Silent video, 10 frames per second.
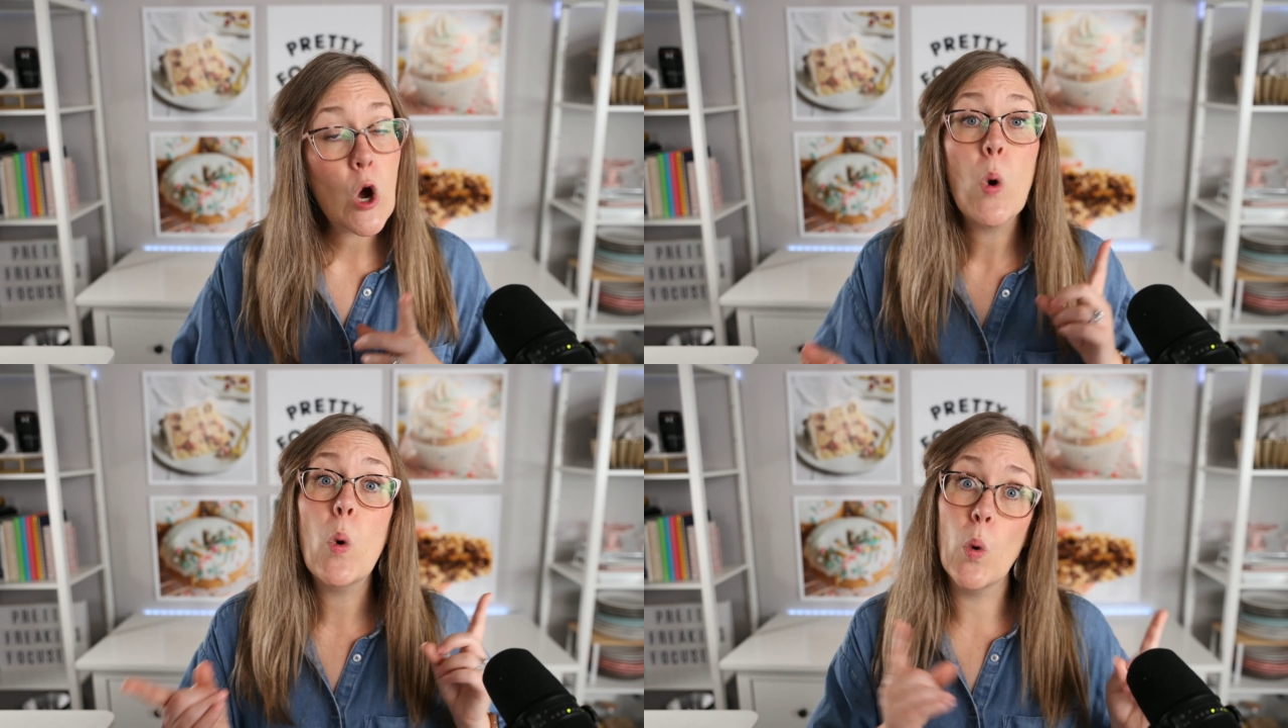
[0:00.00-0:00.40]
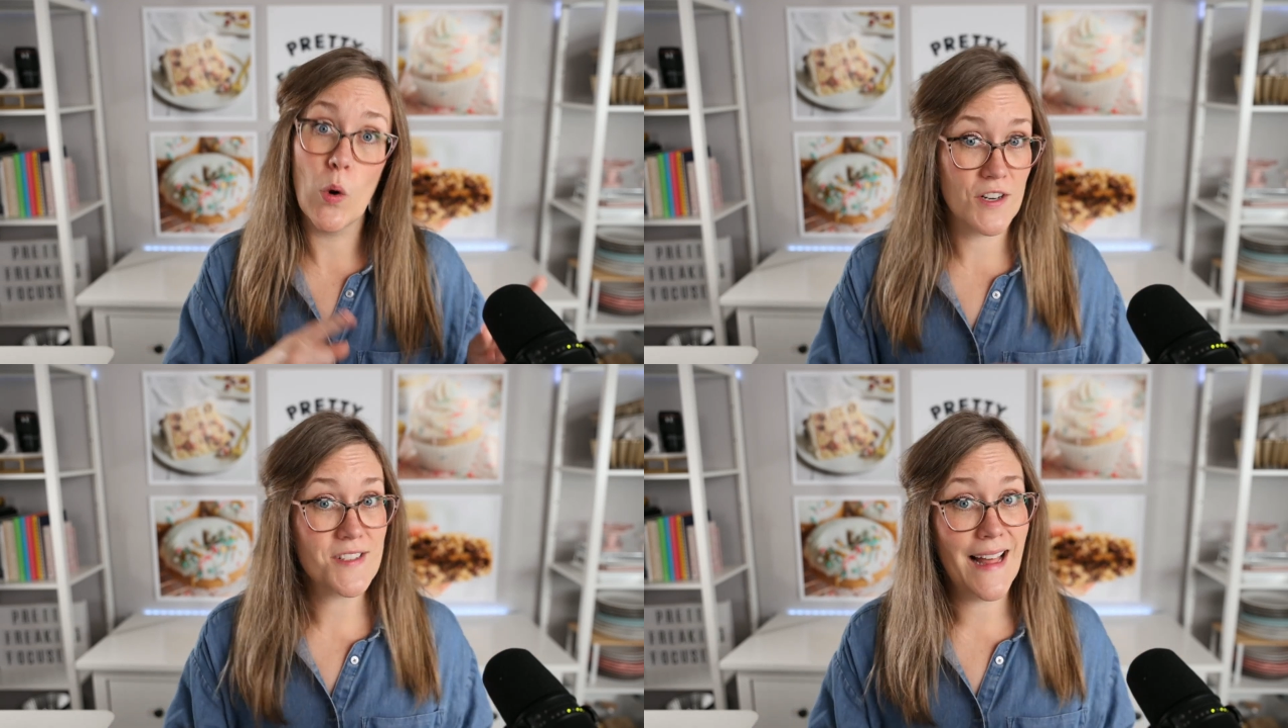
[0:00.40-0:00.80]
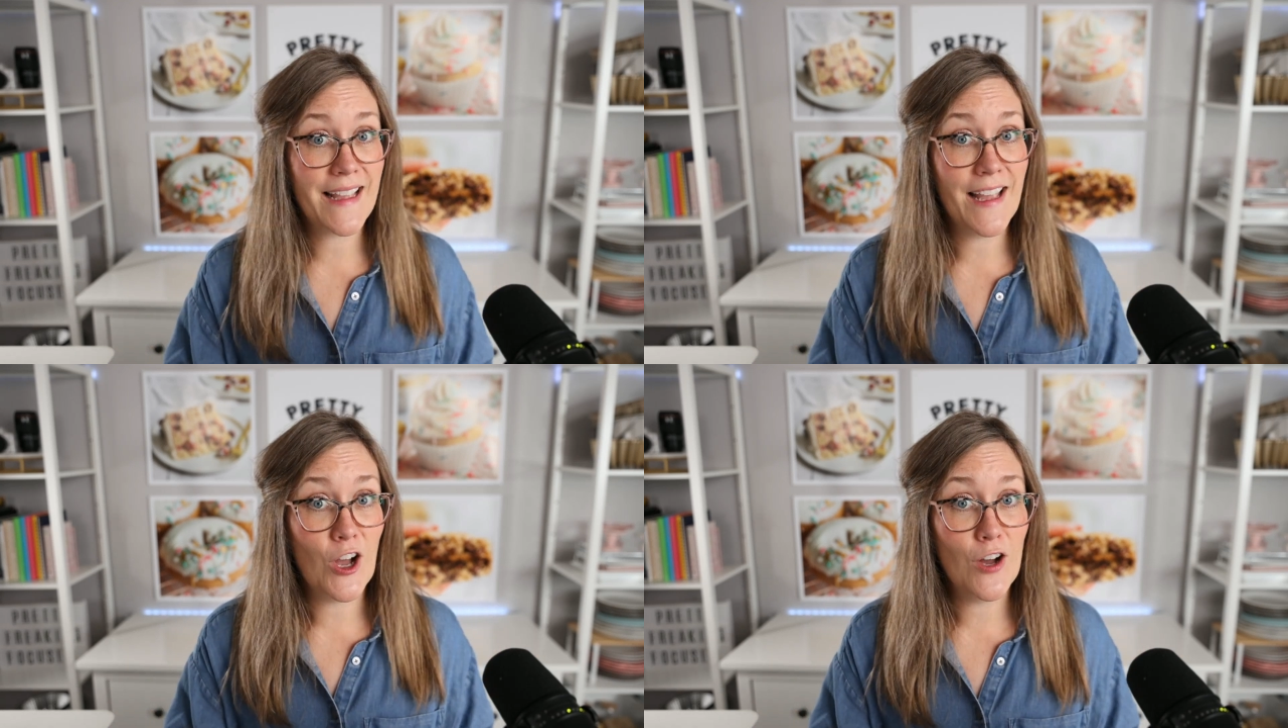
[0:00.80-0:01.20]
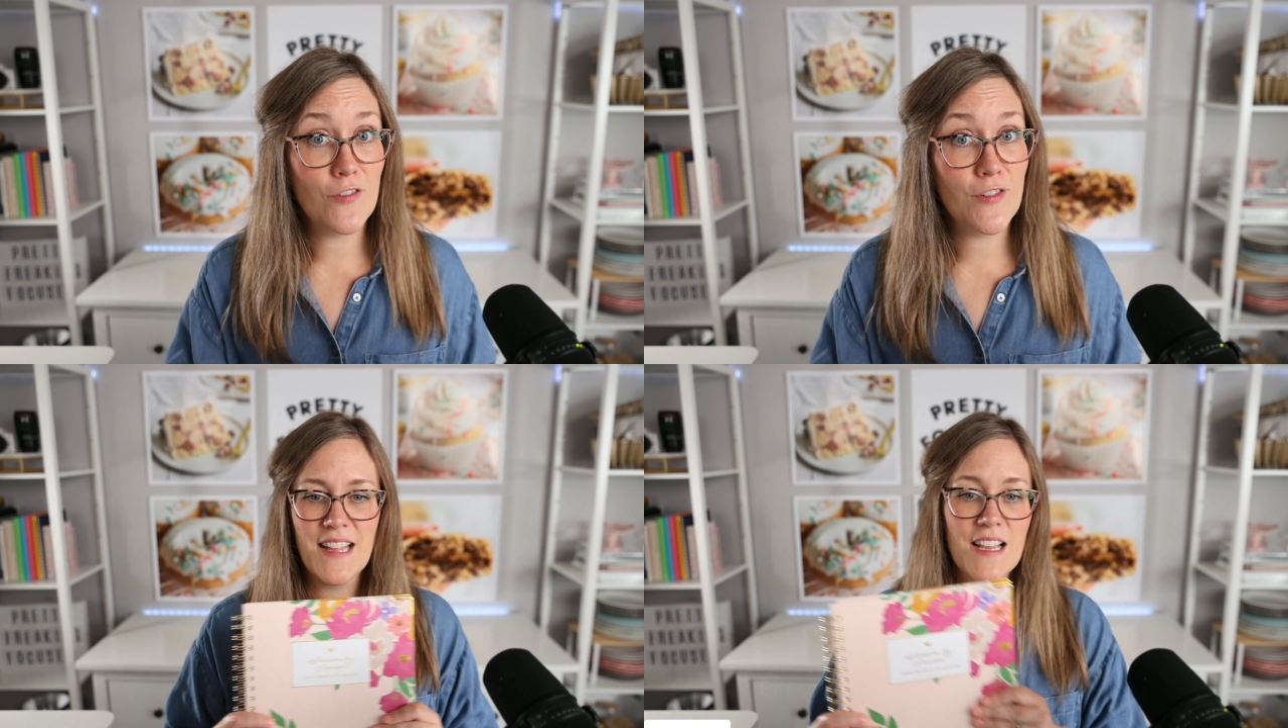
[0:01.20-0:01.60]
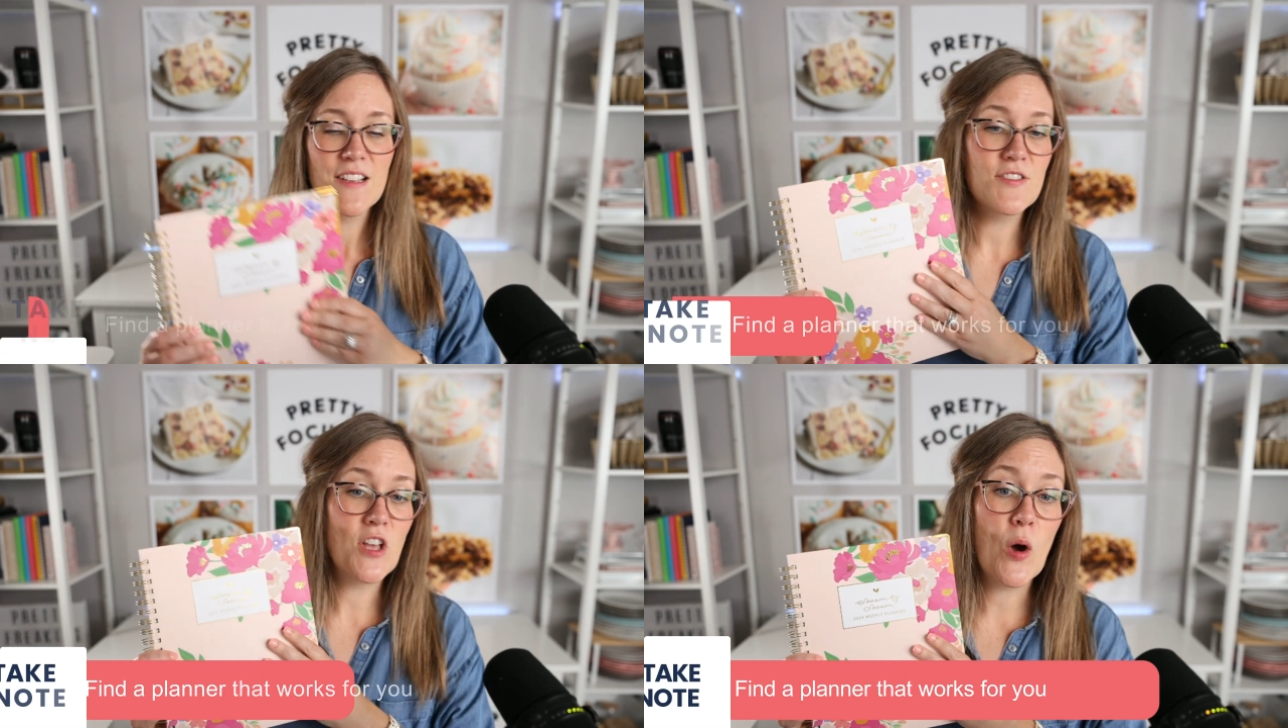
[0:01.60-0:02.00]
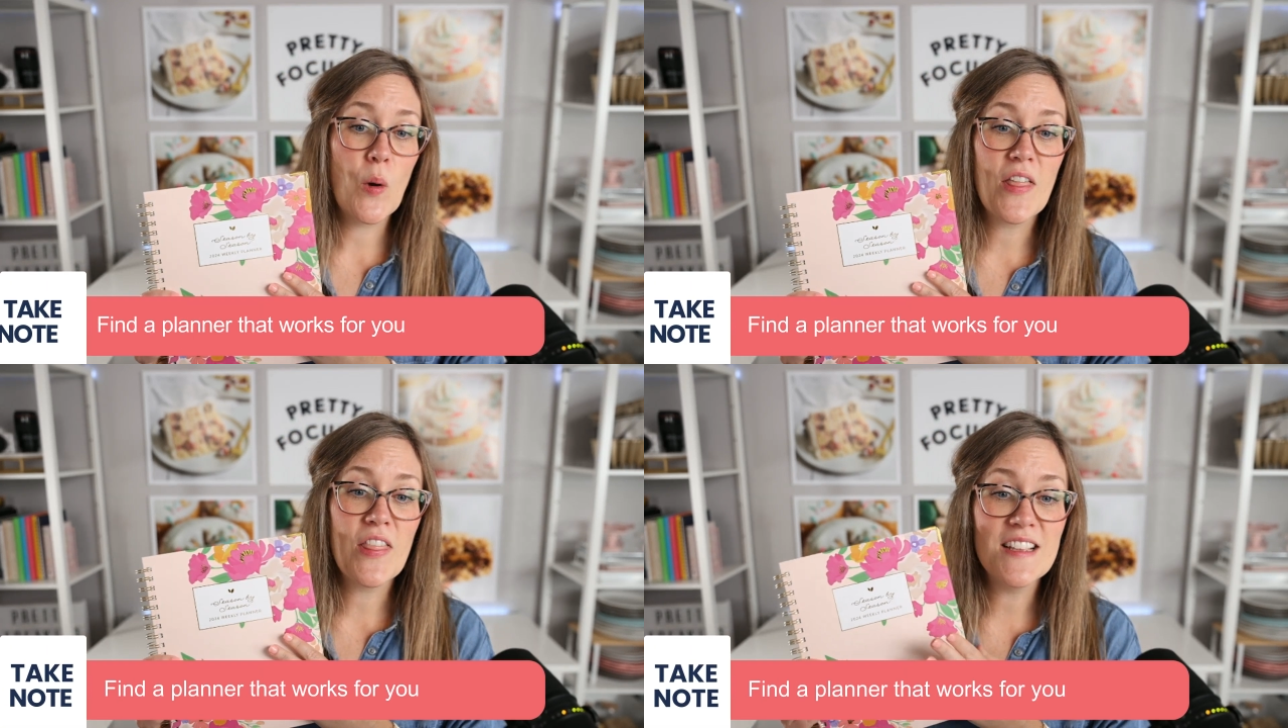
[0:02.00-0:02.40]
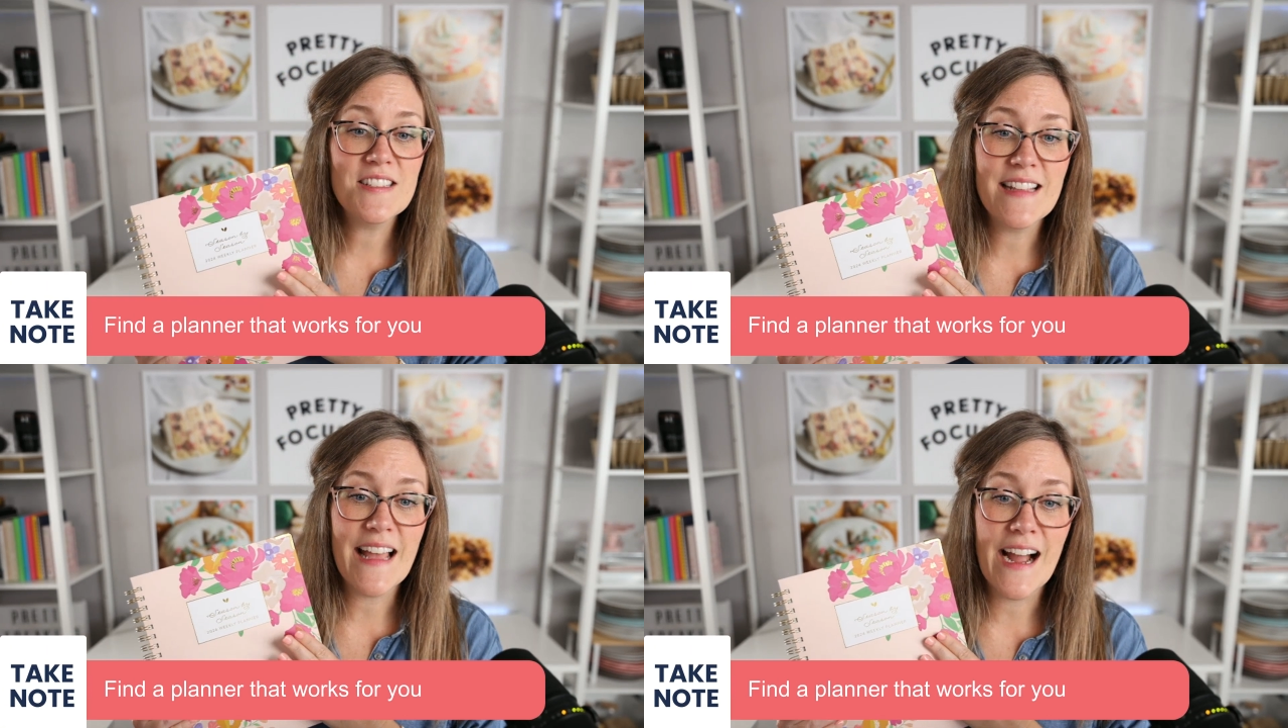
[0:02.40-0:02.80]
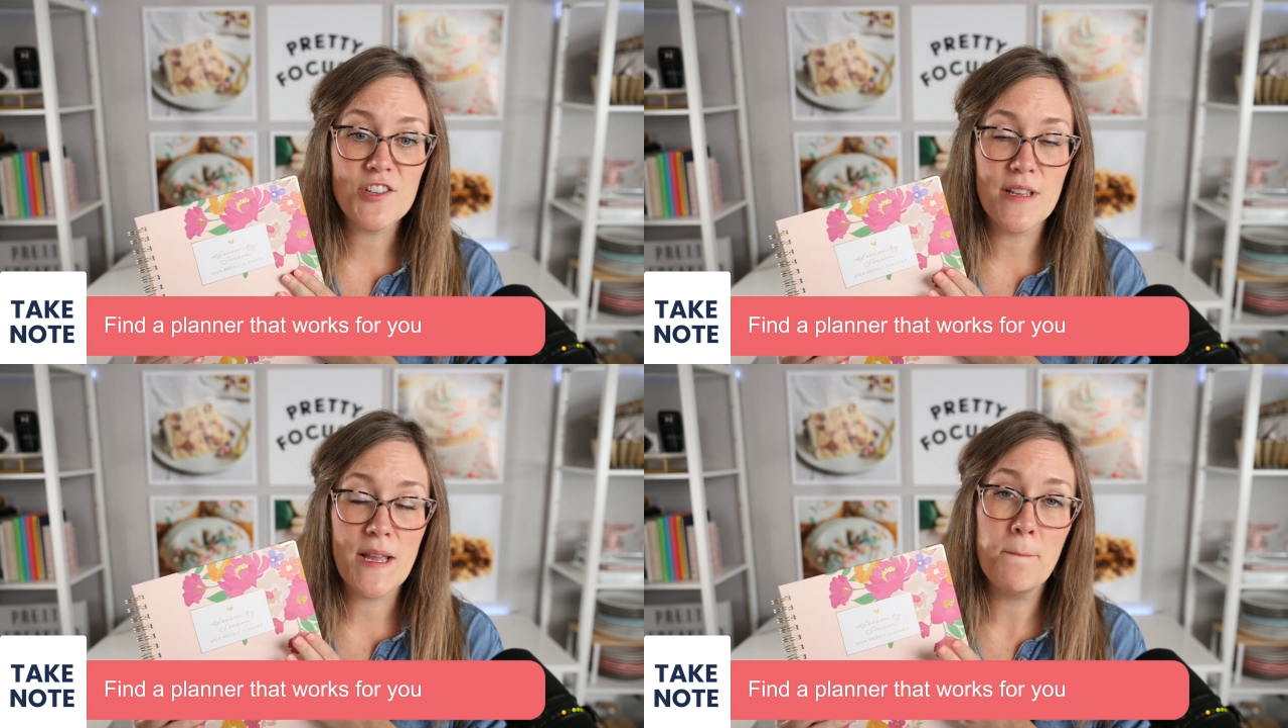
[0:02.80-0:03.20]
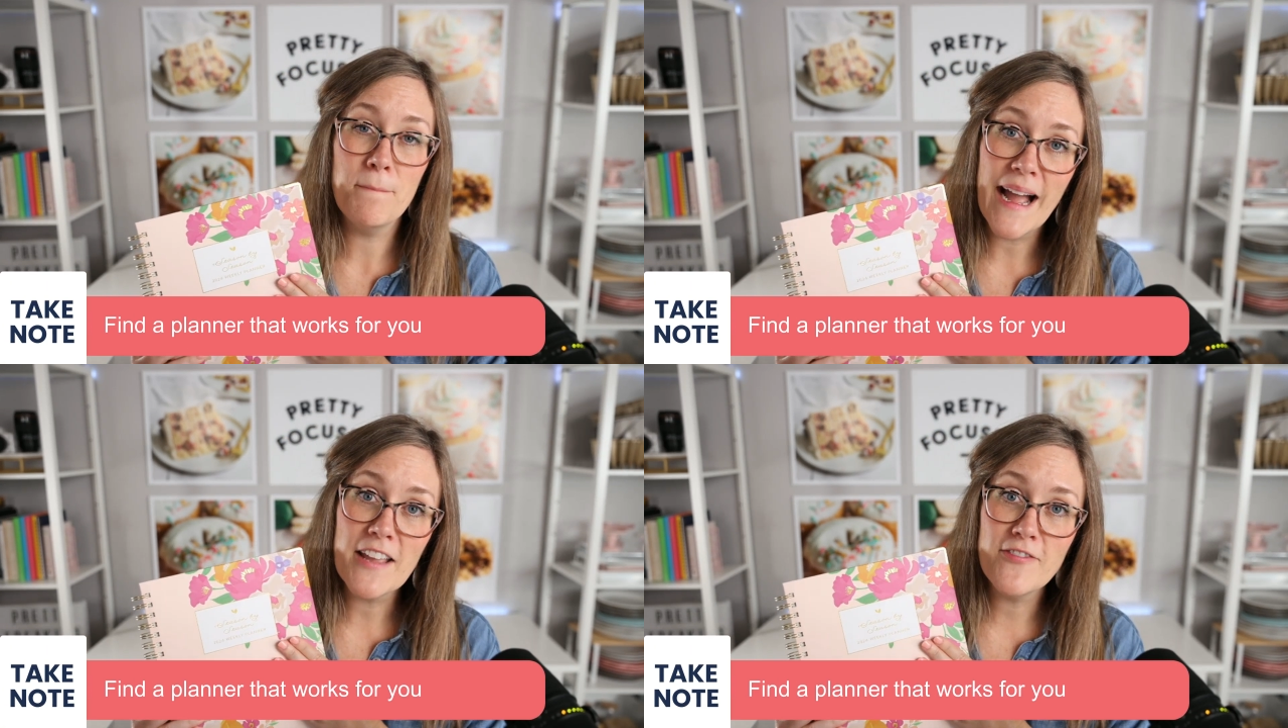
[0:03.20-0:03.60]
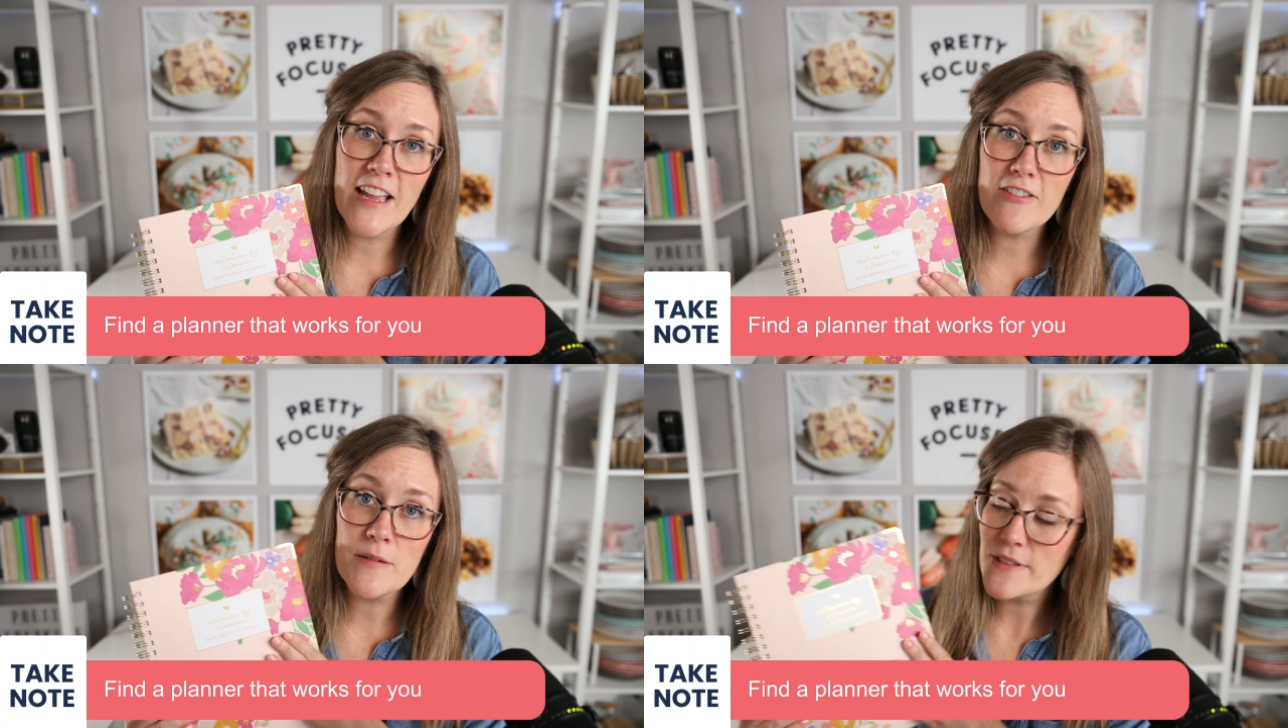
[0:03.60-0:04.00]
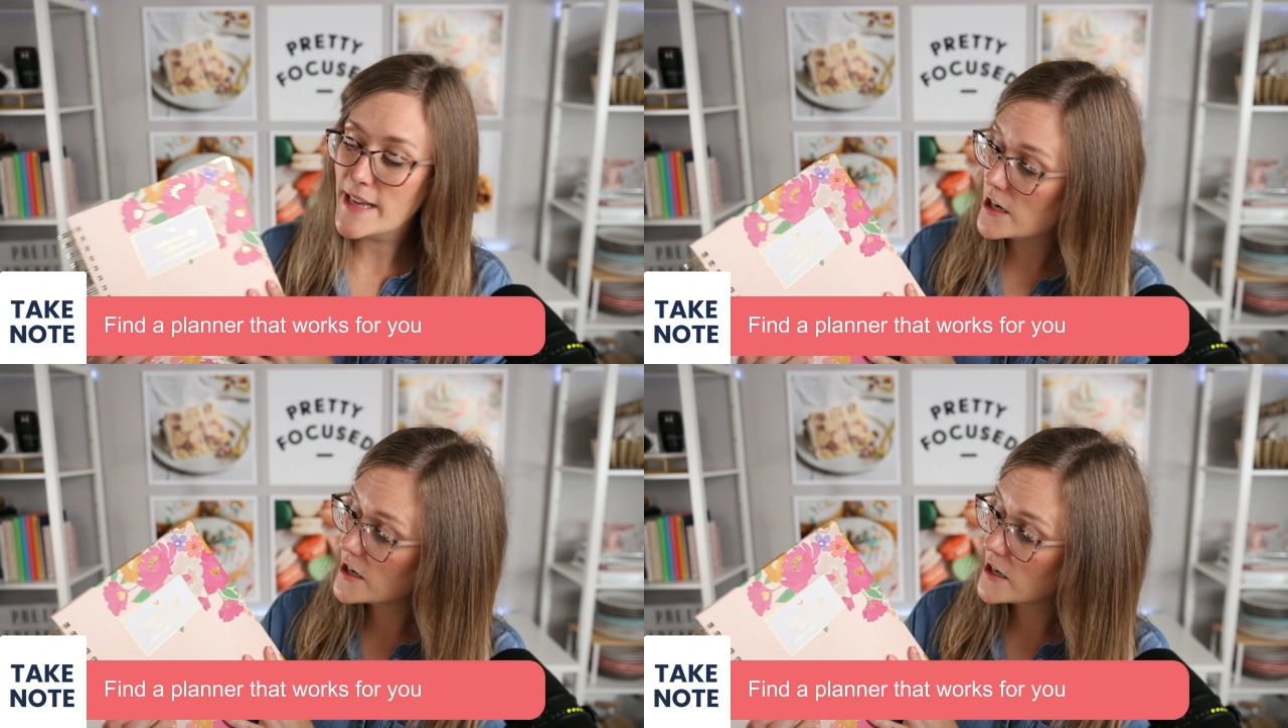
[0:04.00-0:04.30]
or slacking off. So this is actually my favorite planner.